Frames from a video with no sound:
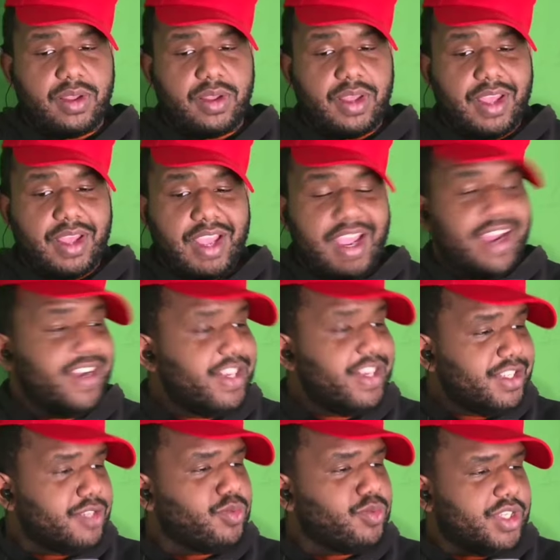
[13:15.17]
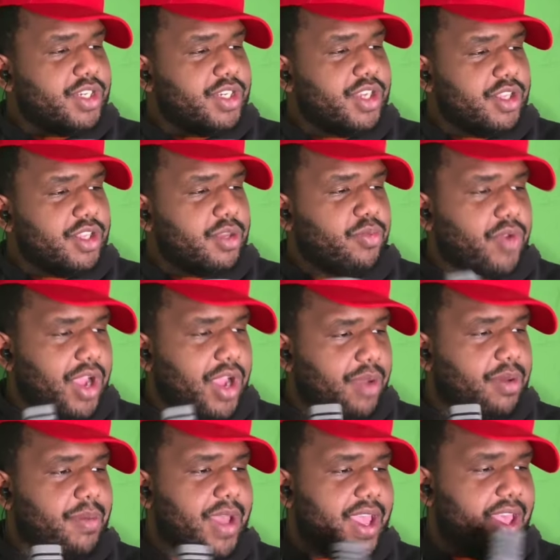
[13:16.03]
And this was another
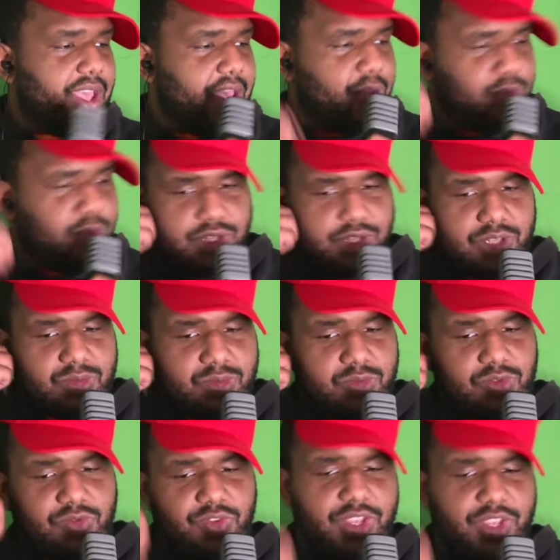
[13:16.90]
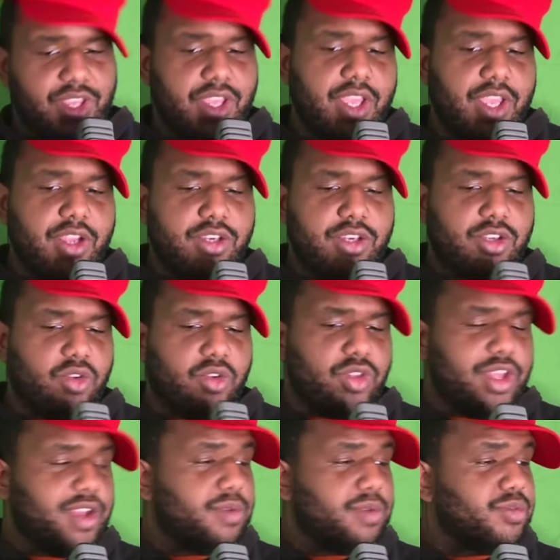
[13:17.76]
problem I had with this movie. Don't let
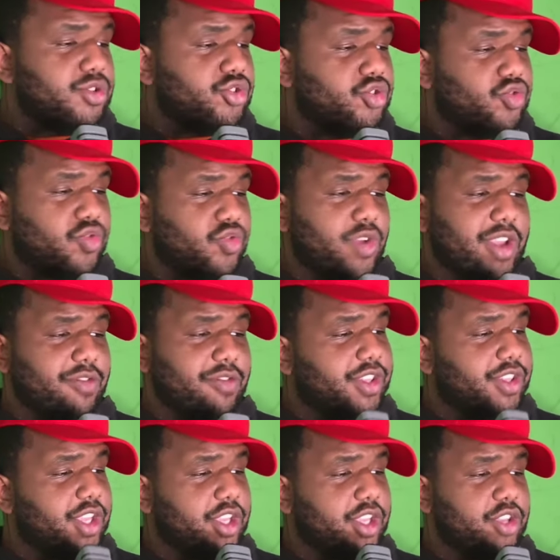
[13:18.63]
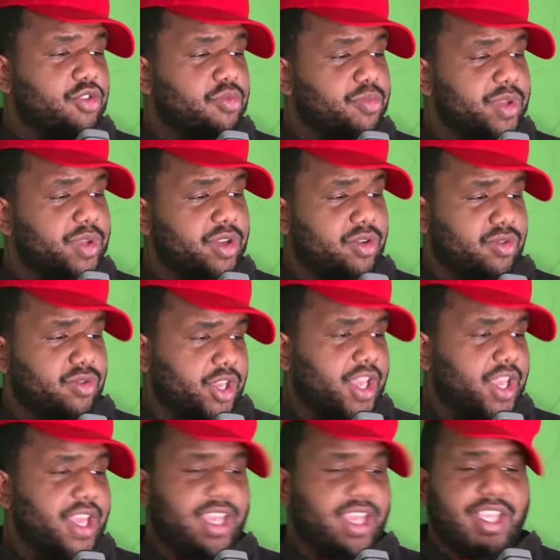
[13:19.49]
him destroy everything you built.
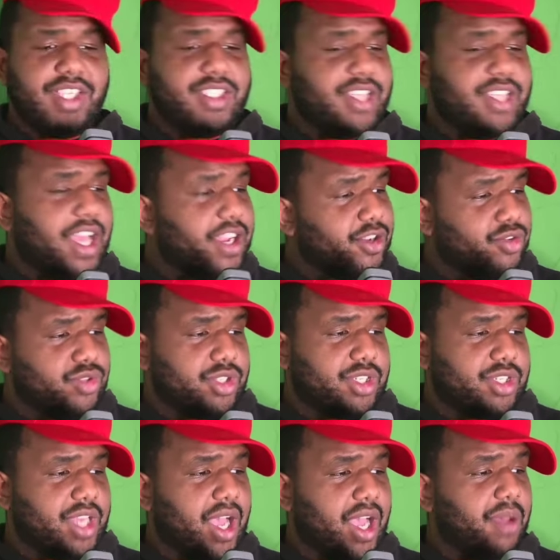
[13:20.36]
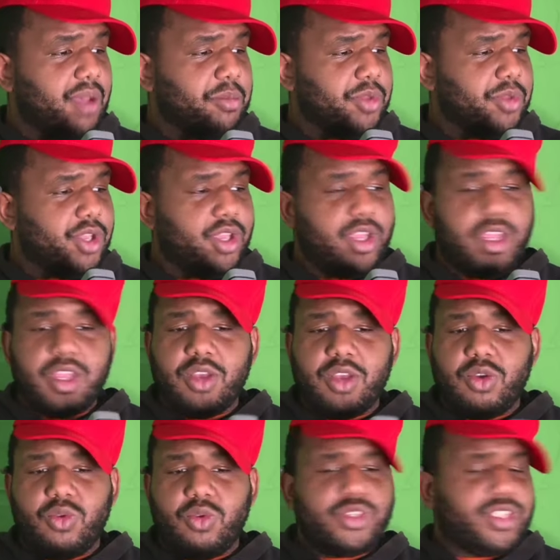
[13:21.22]
He's not gonna stop.
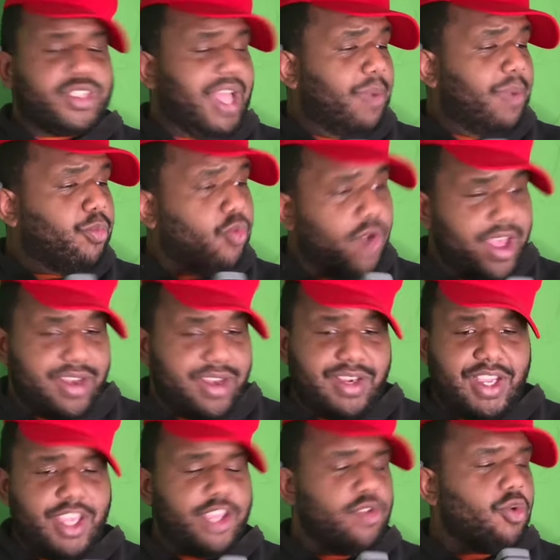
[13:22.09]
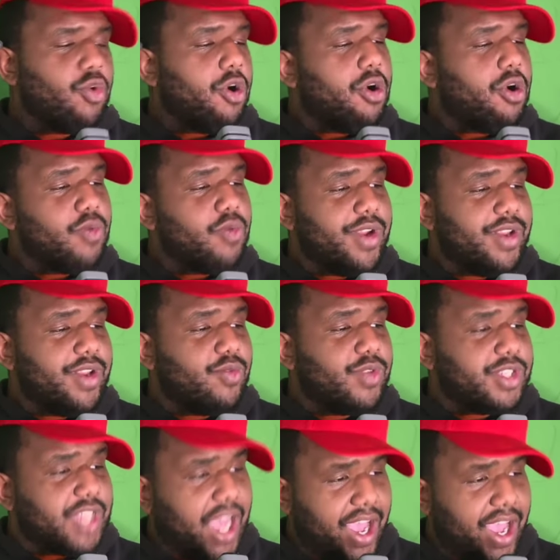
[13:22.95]
Stop what, nigga? You already
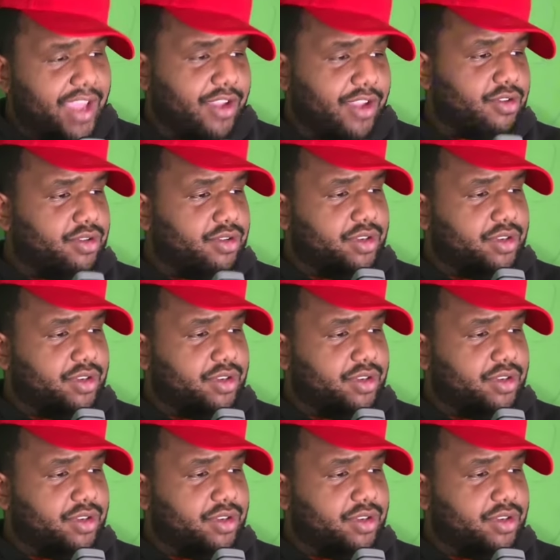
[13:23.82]
retired.